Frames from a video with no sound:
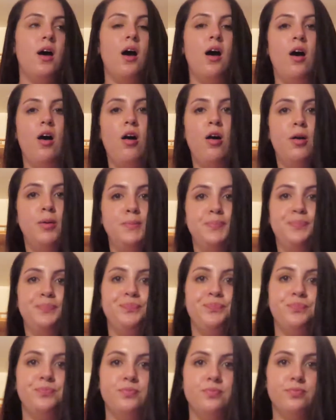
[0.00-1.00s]

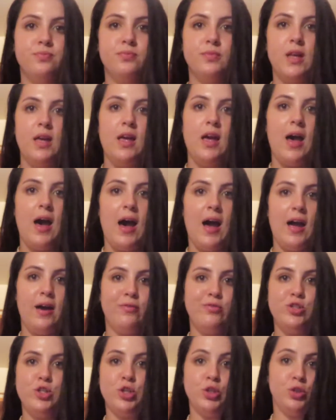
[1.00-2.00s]
I
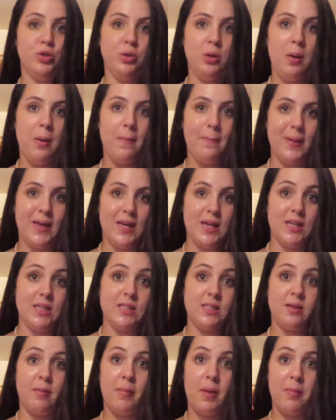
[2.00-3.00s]
have 2
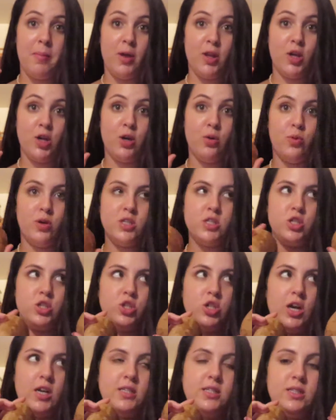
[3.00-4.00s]
because my mother wants to
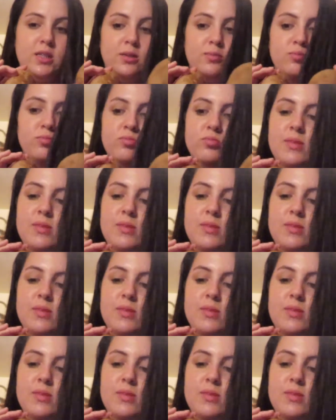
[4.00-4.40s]
try some.